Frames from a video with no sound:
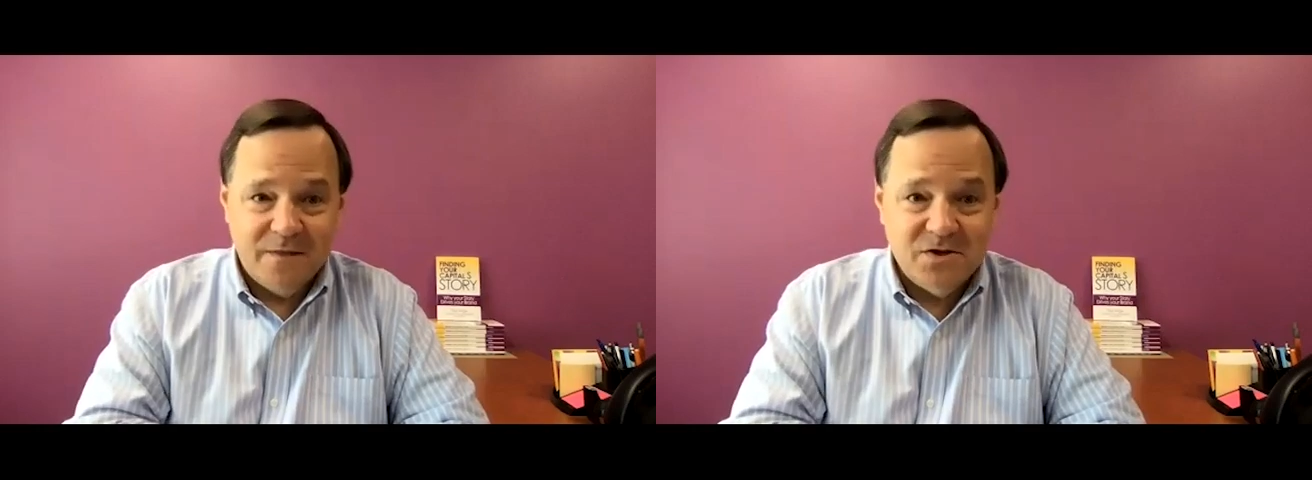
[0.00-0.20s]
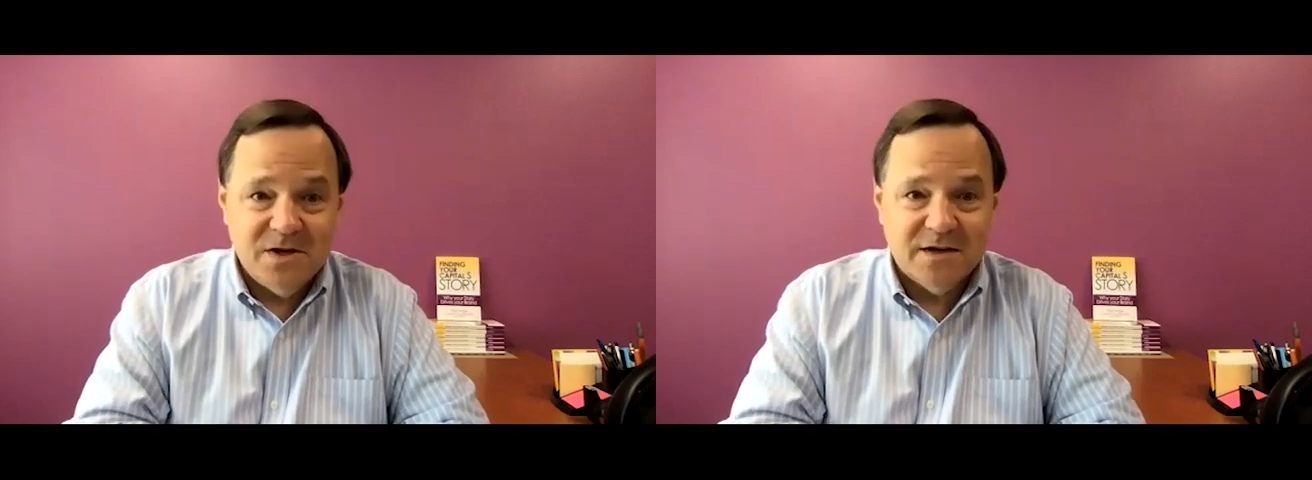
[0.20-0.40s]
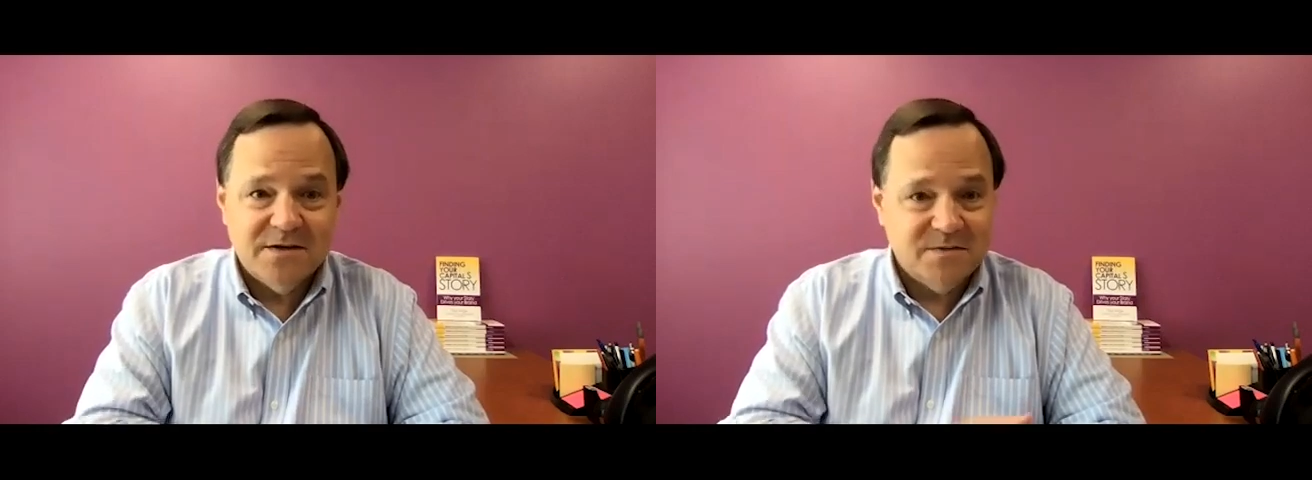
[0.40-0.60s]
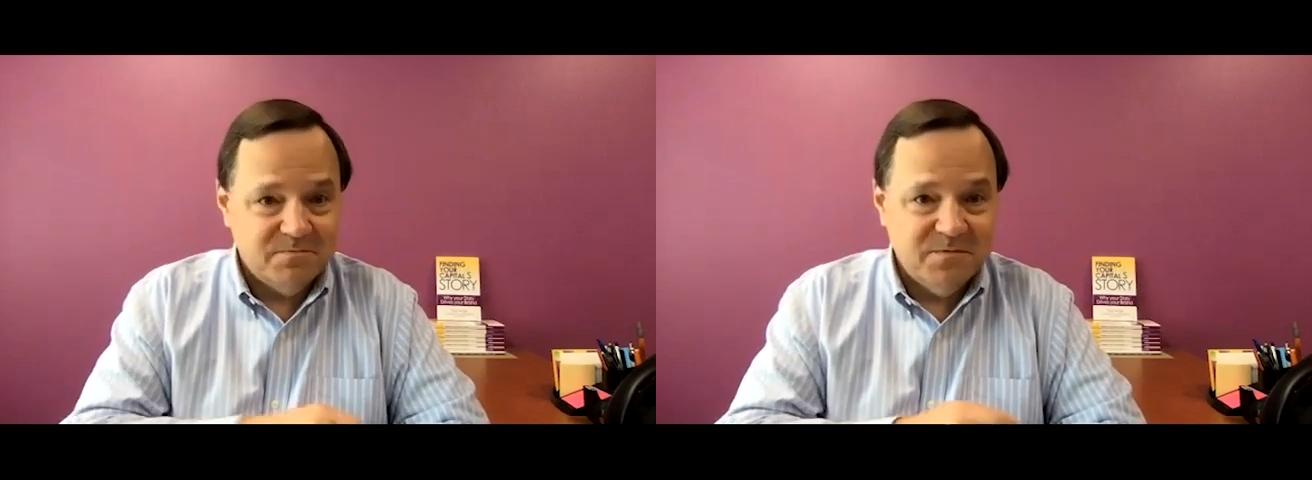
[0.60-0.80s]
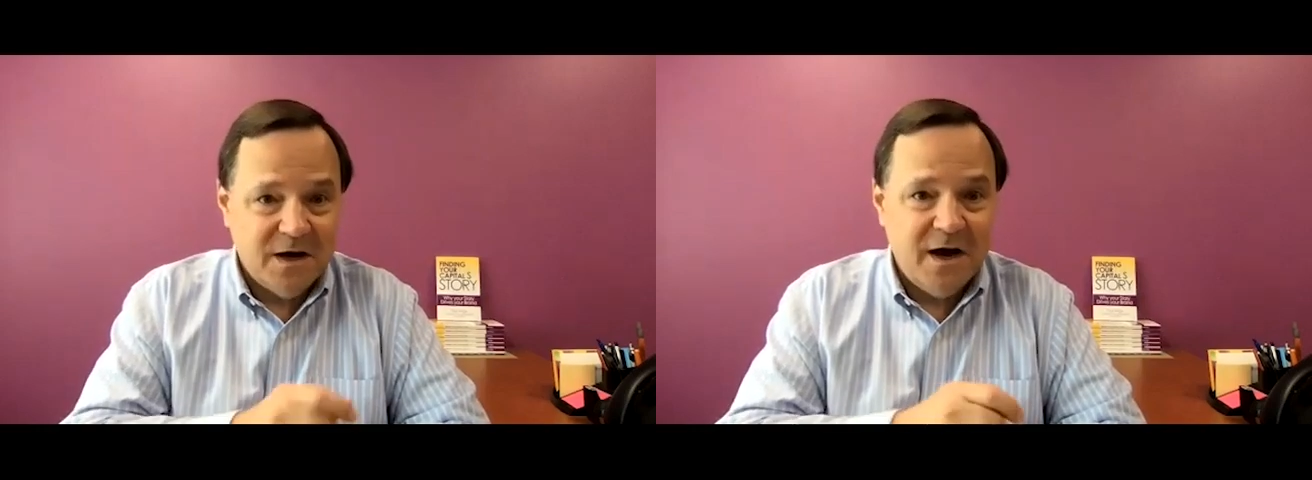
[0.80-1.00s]
the checks
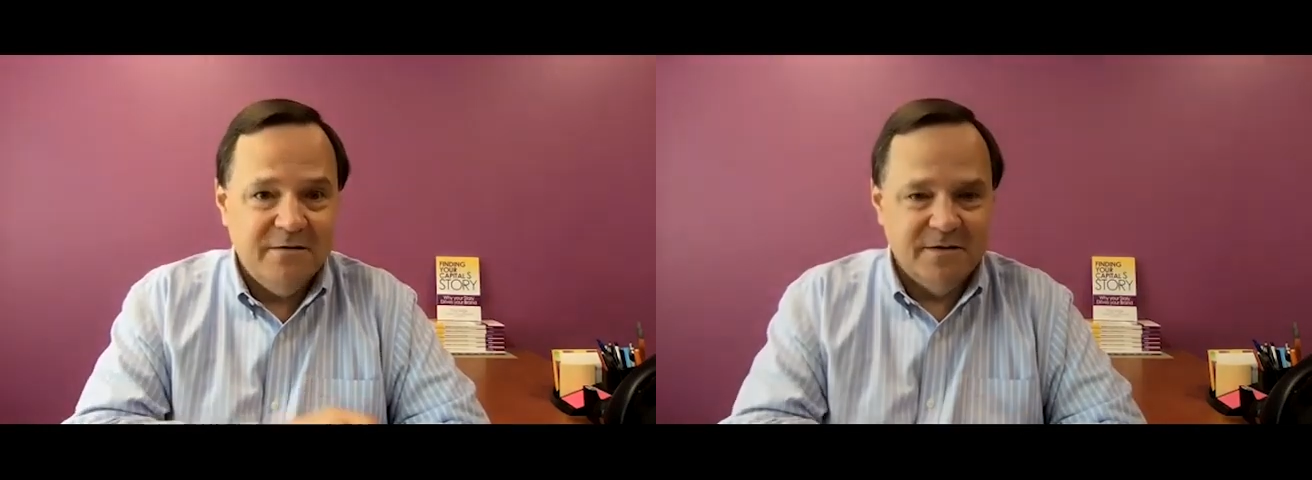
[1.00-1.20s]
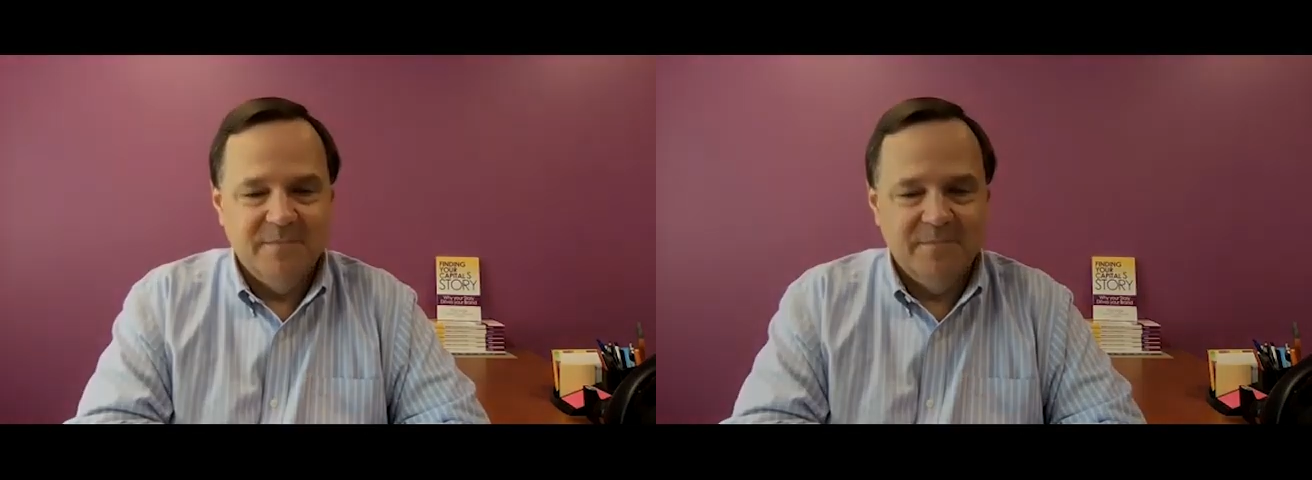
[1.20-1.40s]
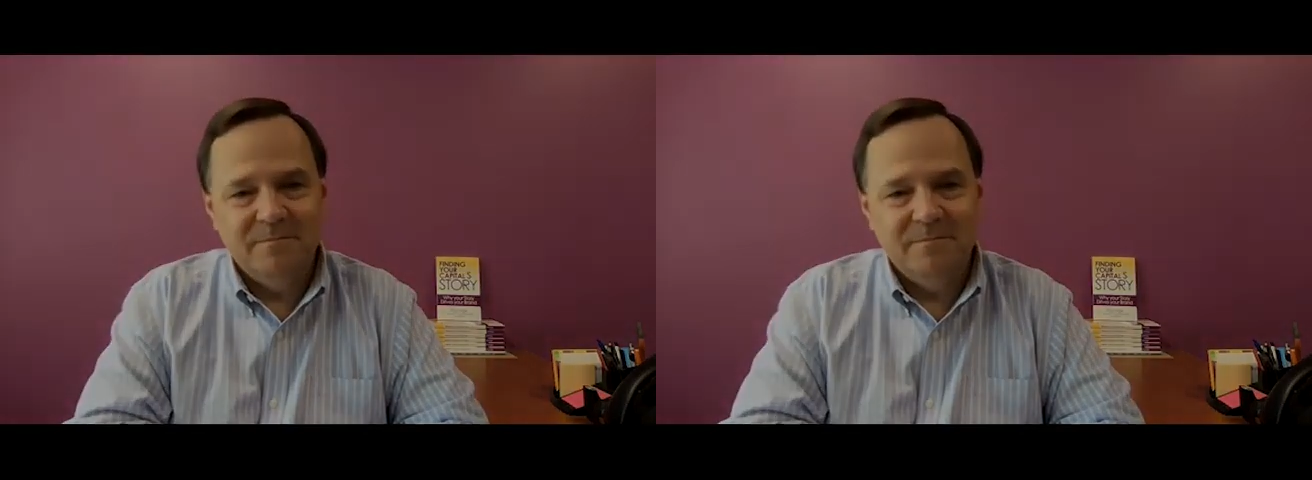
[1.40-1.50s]
to hire them.